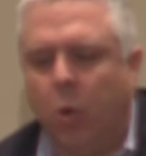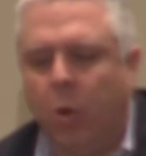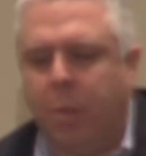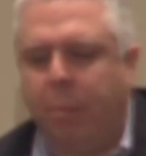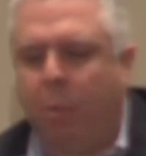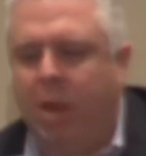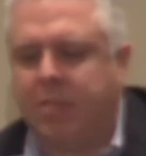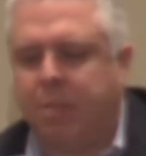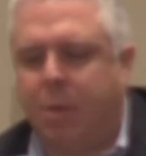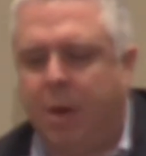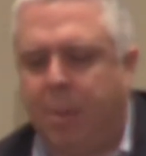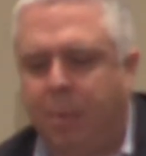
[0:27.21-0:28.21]
or impress
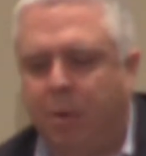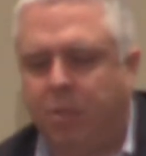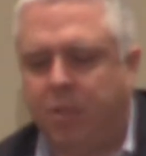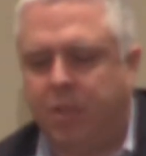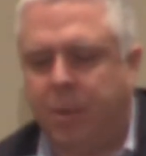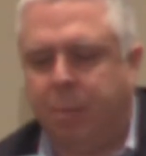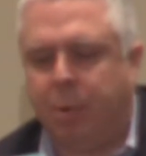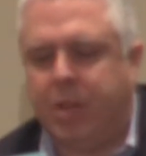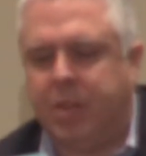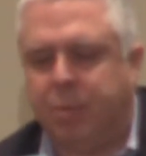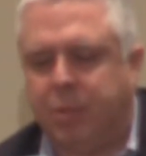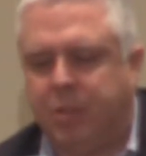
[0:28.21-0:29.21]
upon a person a
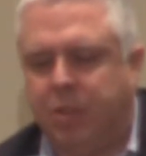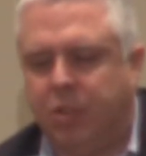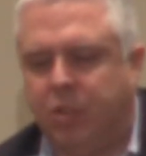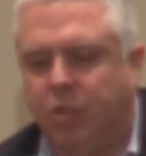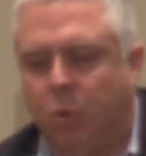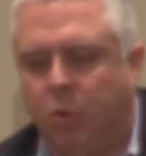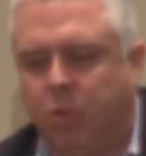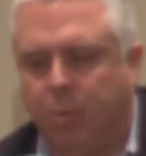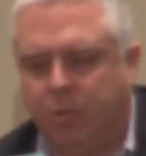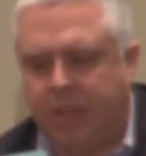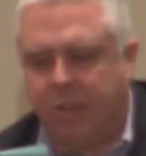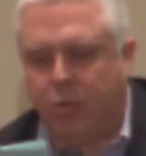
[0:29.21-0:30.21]
predisposition towards
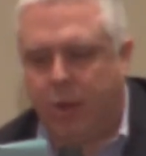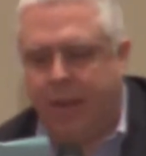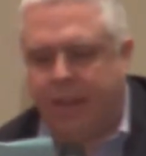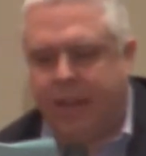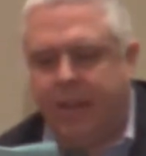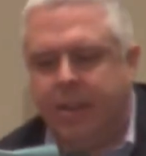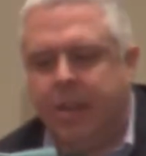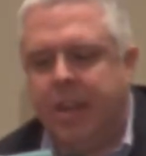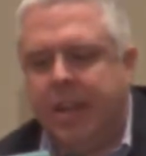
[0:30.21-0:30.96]
homosexuality